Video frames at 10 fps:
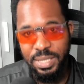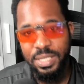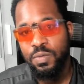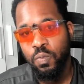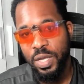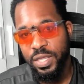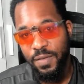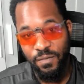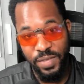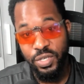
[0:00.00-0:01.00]
is what the
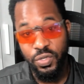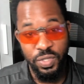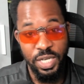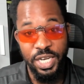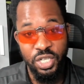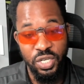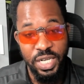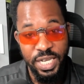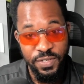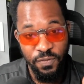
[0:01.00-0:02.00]
feature
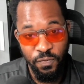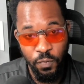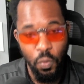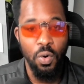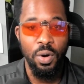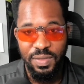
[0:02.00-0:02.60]
section is for.